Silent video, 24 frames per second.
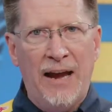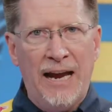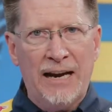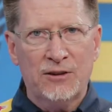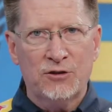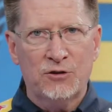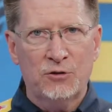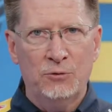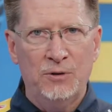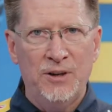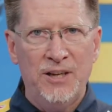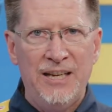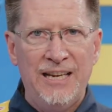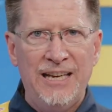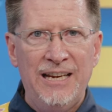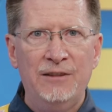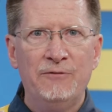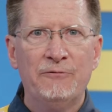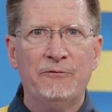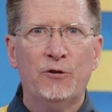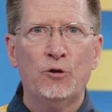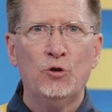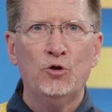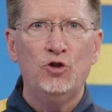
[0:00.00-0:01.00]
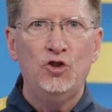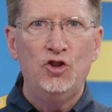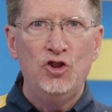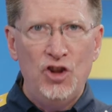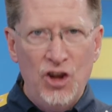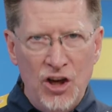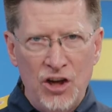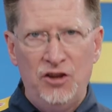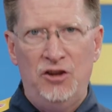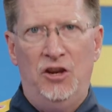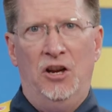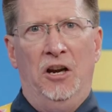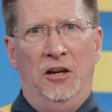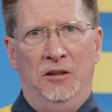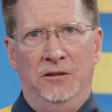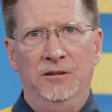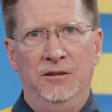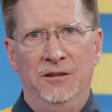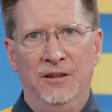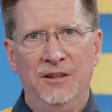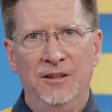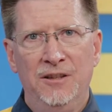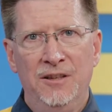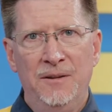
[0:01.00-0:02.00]
factory in Virginia
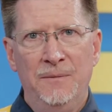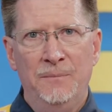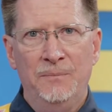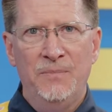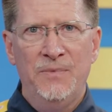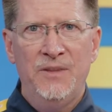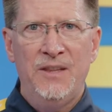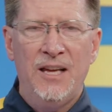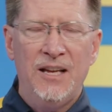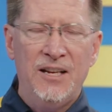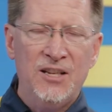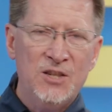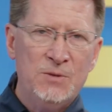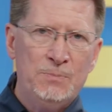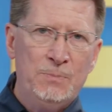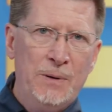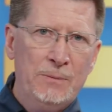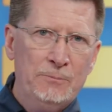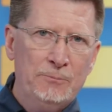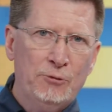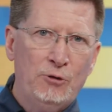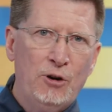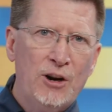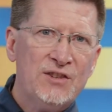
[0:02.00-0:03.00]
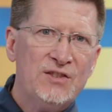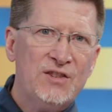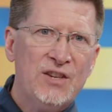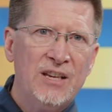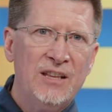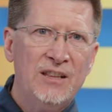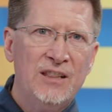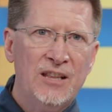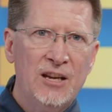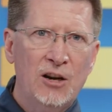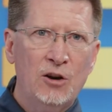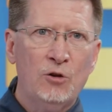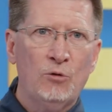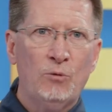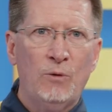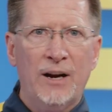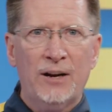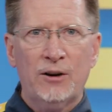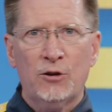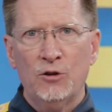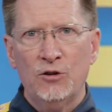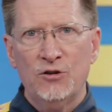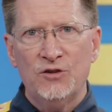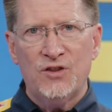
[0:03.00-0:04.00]
that has been pressing their
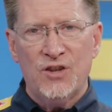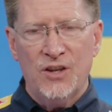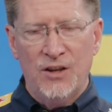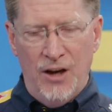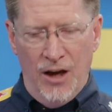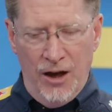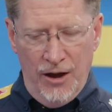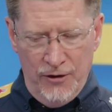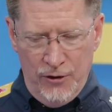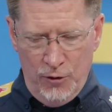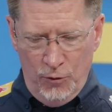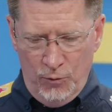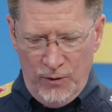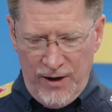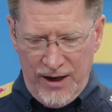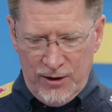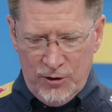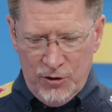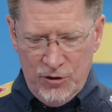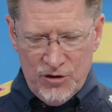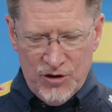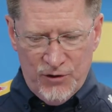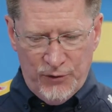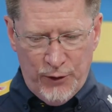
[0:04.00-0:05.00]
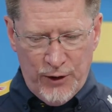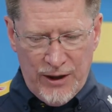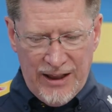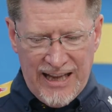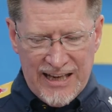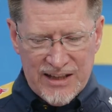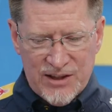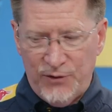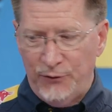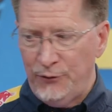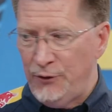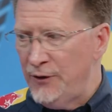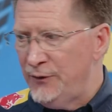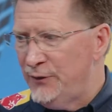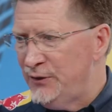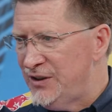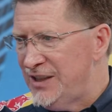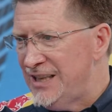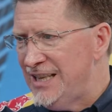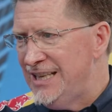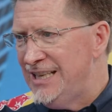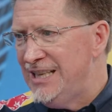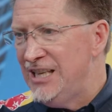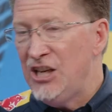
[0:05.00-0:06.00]
records and other records for the last
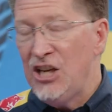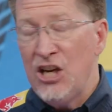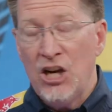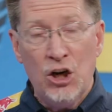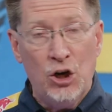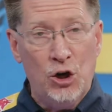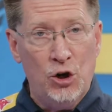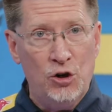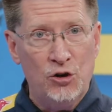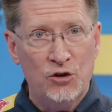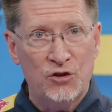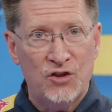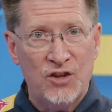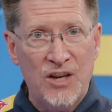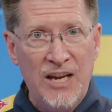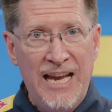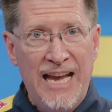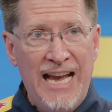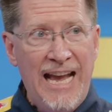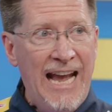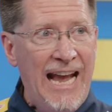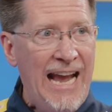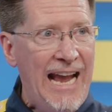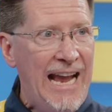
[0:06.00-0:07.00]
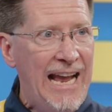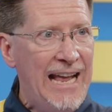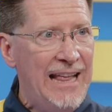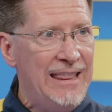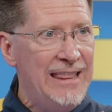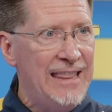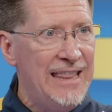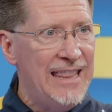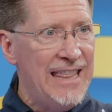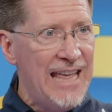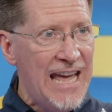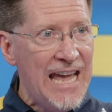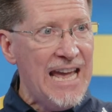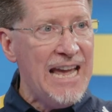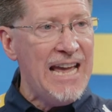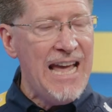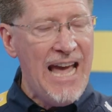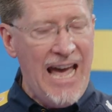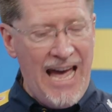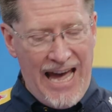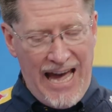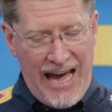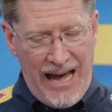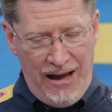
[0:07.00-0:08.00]
15 years. And they
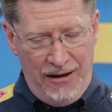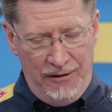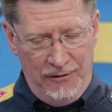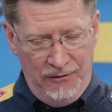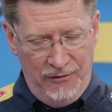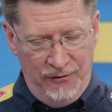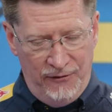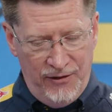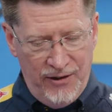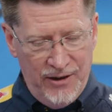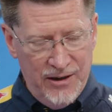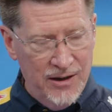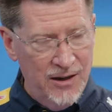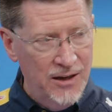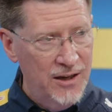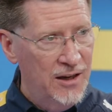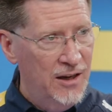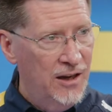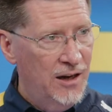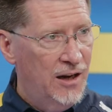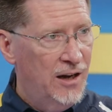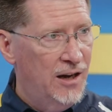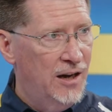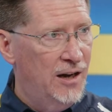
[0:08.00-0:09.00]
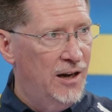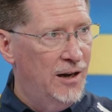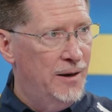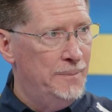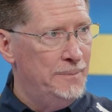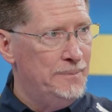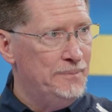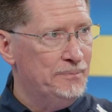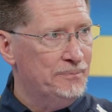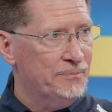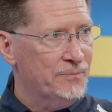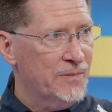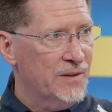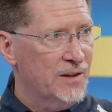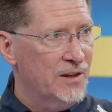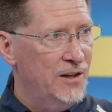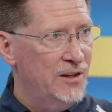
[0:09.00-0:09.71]
have, bought